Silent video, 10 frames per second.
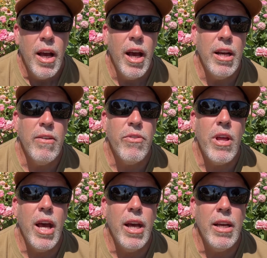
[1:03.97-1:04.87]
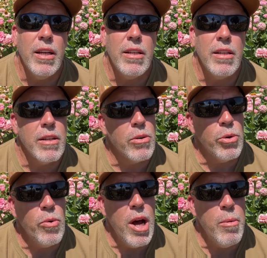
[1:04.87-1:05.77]
And if they
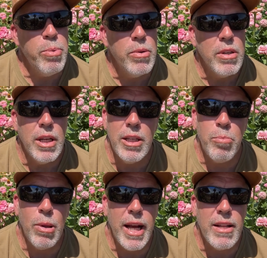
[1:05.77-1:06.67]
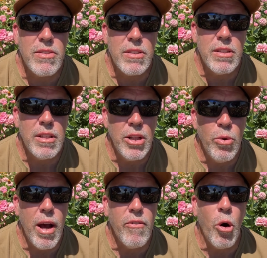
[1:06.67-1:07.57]
grew up into plants, then you
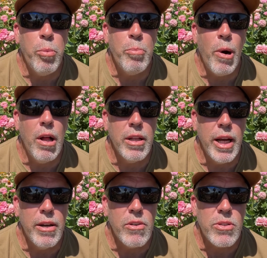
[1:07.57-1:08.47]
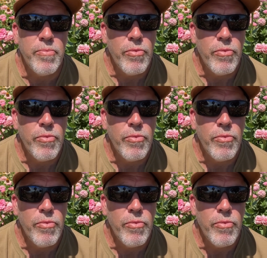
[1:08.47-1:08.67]
have open pollinators.